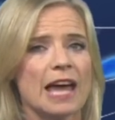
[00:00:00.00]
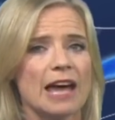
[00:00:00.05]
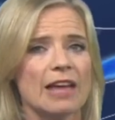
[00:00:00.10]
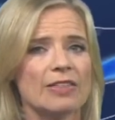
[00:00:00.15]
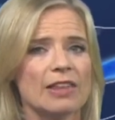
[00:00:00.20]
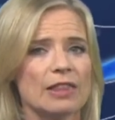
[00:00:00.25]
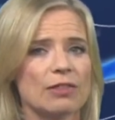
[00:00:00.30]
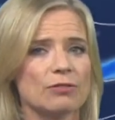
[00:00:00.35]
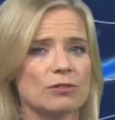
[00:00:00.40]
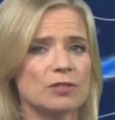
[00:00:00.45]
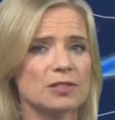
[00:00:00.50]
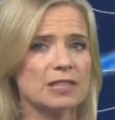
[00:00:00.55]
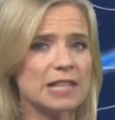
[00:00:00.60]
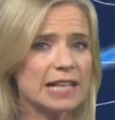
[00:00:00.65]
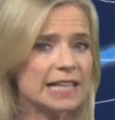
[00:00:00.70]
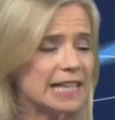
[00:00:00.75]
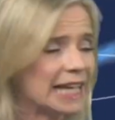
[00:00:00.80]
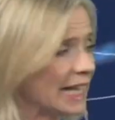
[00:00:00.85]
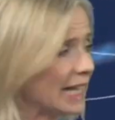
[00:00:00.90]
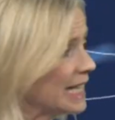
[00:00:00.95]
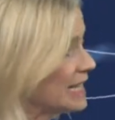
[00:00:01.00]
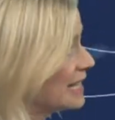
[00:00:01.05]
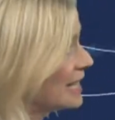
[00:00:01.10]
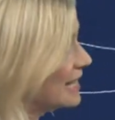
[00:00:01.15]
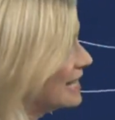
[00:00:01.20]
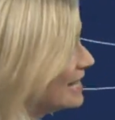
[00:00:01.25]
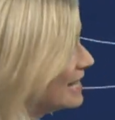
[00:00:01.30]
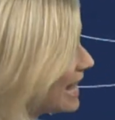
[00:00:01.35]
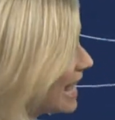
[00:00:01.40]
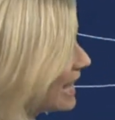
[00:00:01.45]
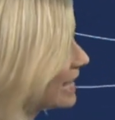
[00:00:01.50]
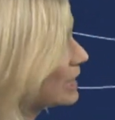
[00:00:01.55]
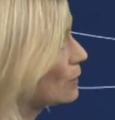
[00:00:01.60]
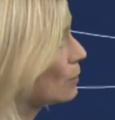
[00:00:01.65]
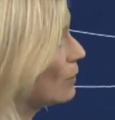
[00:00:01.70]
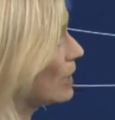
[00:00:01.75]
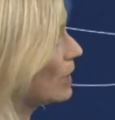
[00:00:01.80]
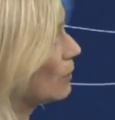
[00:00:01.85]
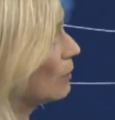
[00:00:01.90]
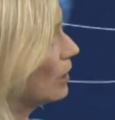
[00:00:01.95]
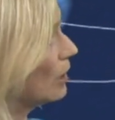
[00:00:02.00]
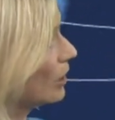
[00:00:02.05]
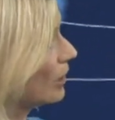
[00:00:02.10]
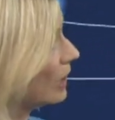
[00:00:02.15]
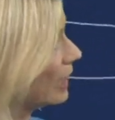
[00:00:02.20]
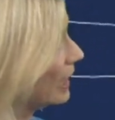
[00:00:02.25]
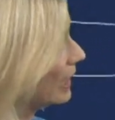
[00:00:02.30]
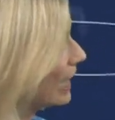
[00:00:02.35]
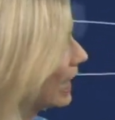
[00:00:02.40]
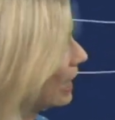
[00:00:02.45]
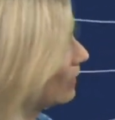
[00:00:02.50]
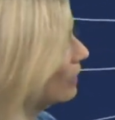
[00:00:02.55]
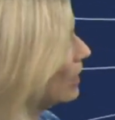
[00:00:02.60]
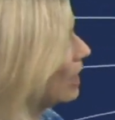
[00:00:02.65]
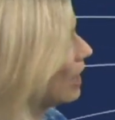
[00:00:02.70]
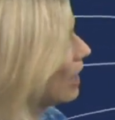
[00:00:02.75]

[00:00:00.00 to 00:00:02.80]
And then through Sunday and into next week, we're looking now.